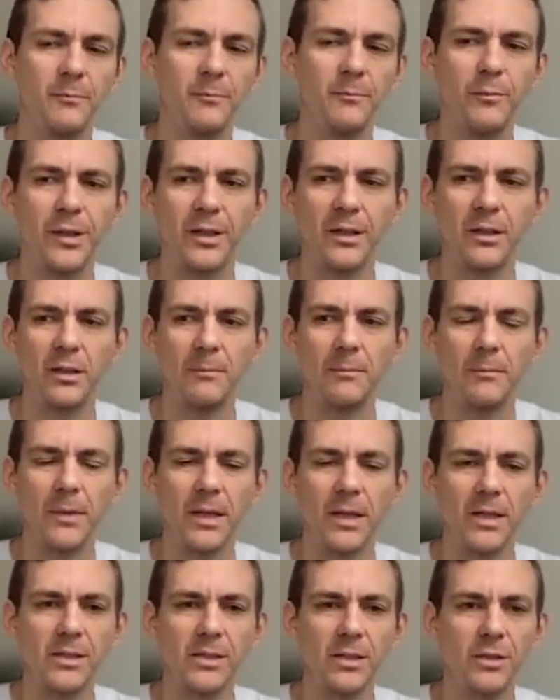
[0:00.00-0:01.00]
print a
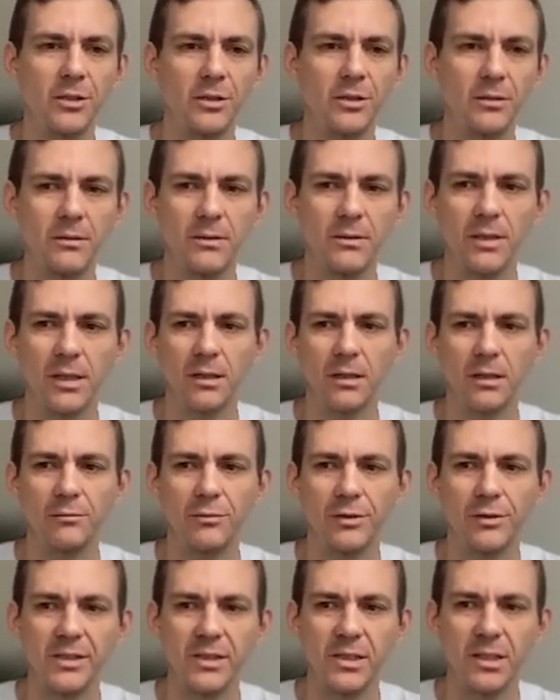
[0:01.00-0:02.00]
message saying that
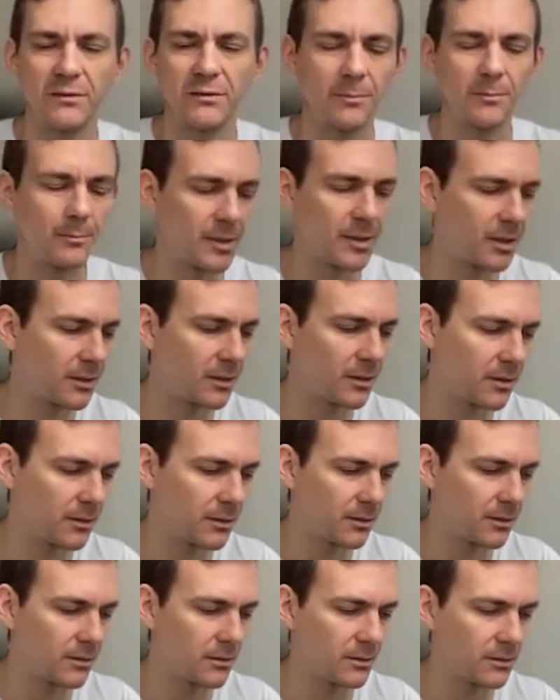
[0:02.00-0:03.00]
we received a
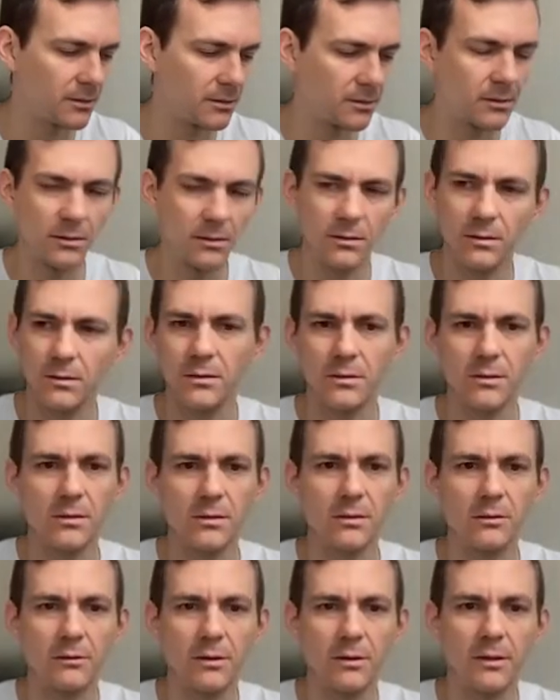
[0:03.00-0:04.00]
ping.
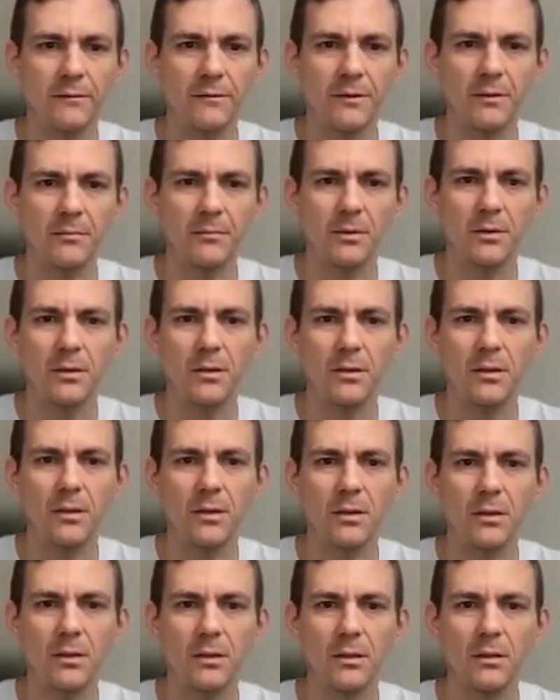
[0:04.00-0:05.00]
So
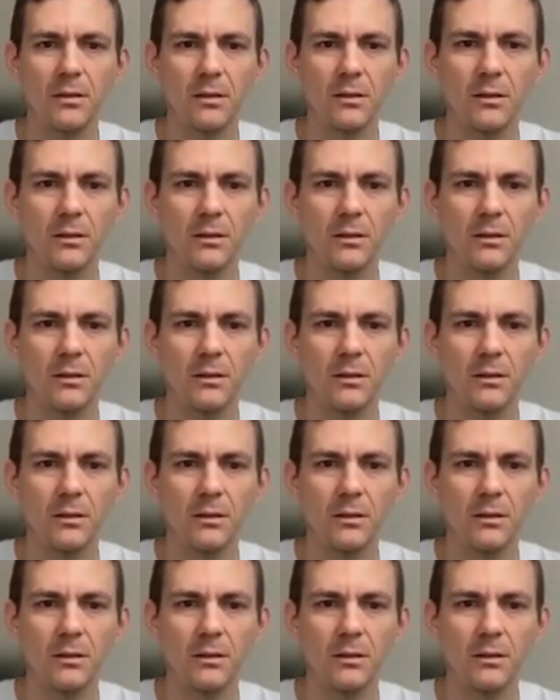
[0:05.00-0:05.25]
fmt